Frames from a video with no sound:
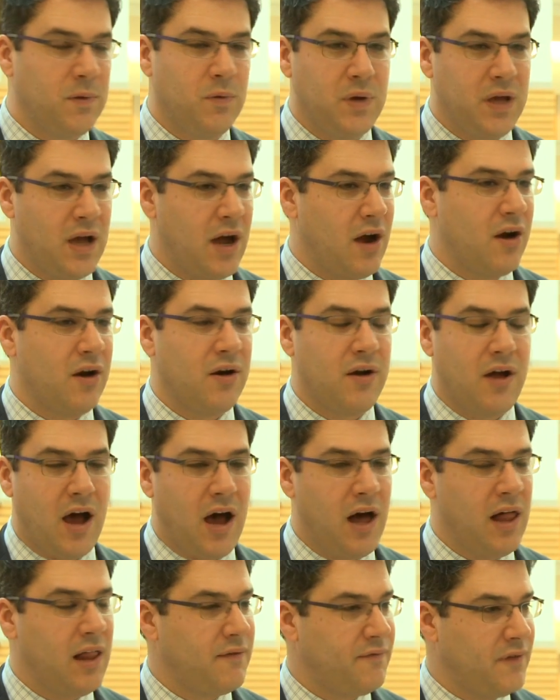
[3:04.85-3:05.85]
We are
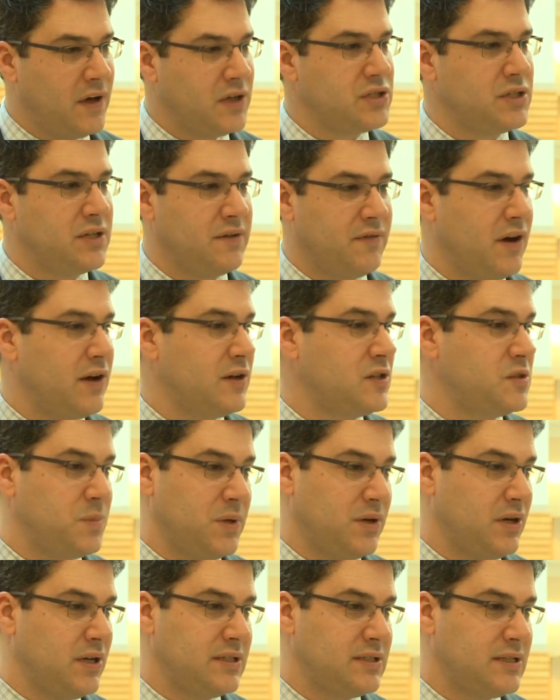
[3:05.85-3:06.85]
all a function of our
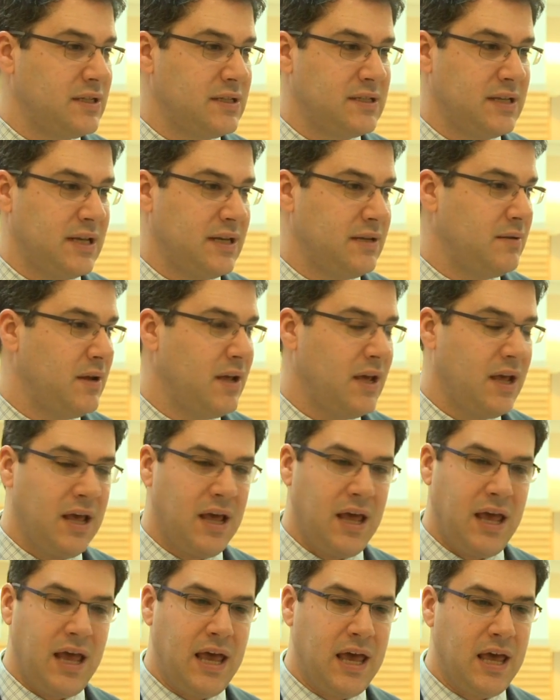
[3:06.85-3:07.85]
experiences and
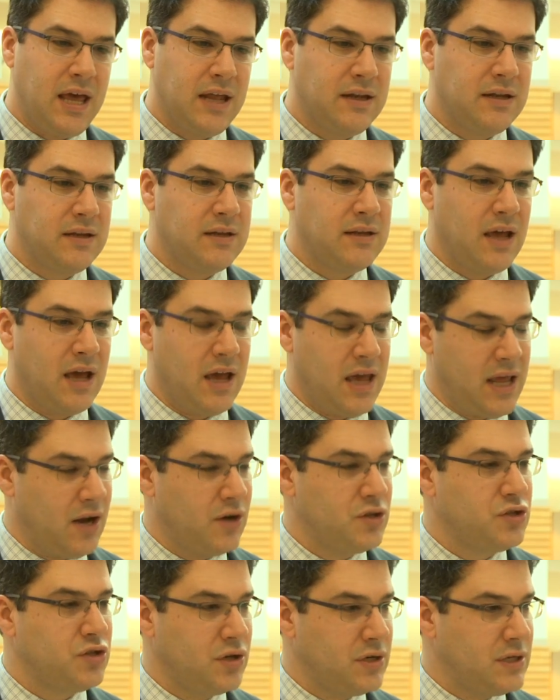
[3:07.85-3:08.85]

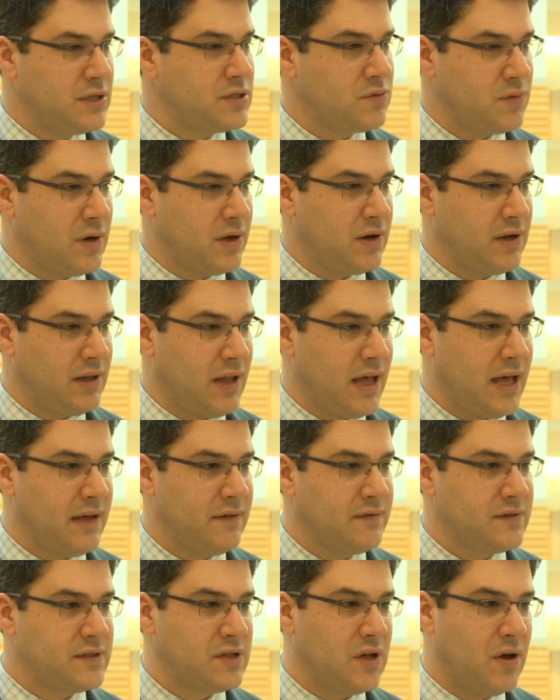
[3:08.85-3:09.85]
our journeys throughout our
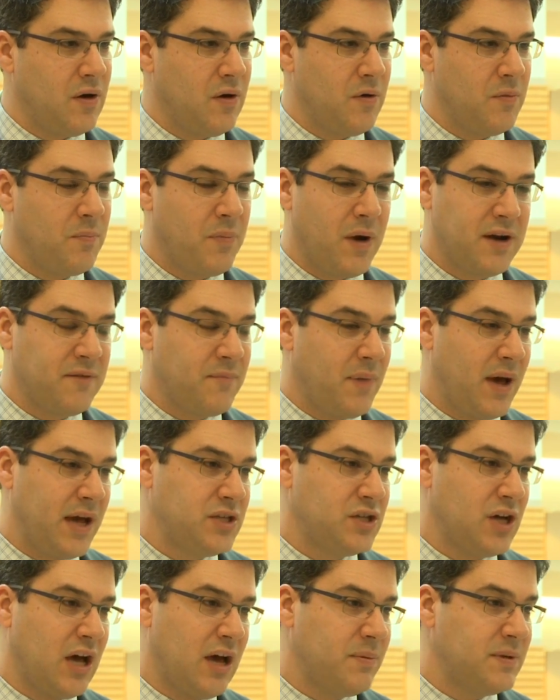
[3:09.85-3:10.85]
lives. So part of my
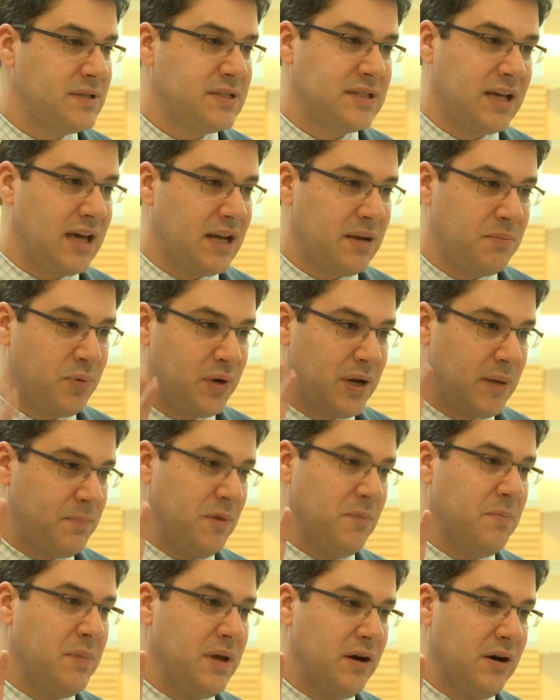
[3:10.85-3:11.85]
job is to kind of put up
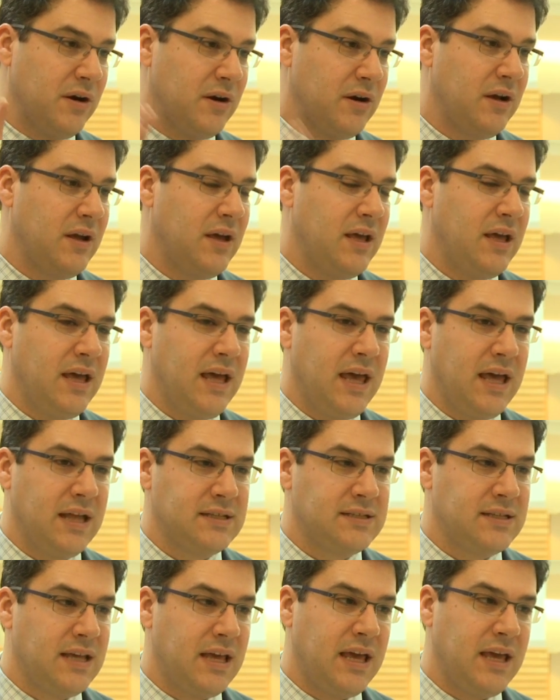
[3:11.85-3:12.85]
the mirror
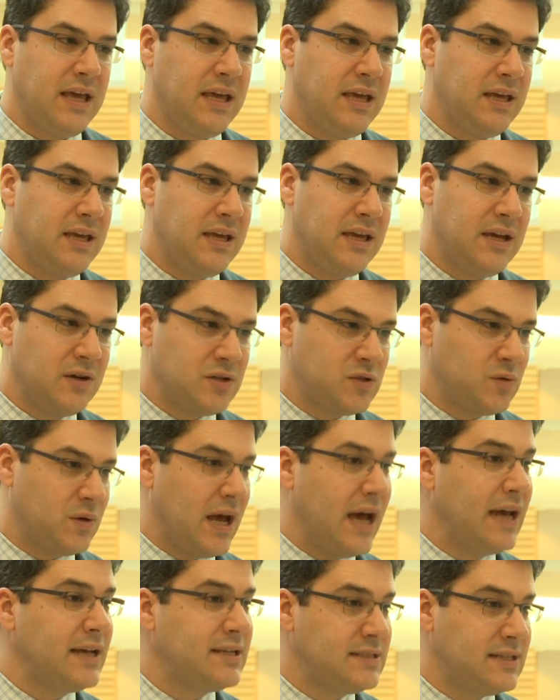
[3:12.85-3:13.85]
and say, here's what
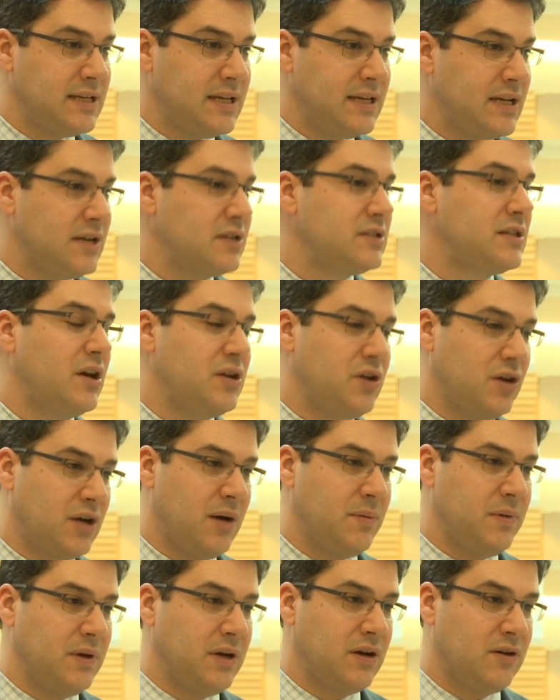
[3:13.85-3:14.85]
I see, here's how you're
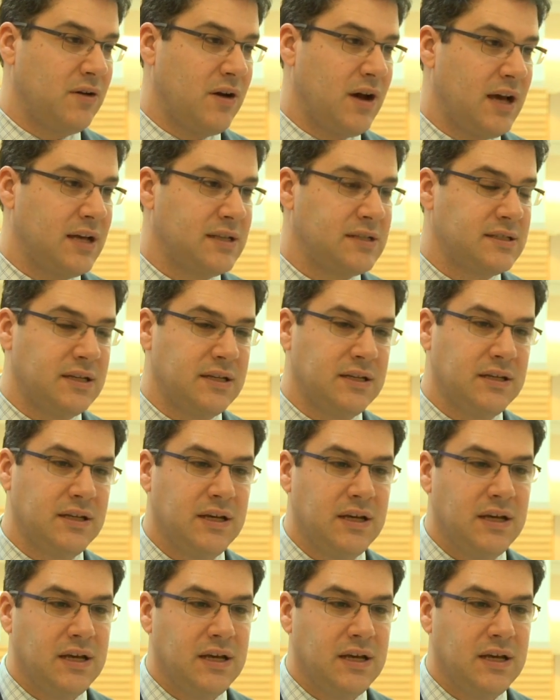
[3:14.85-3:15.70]
coming across, and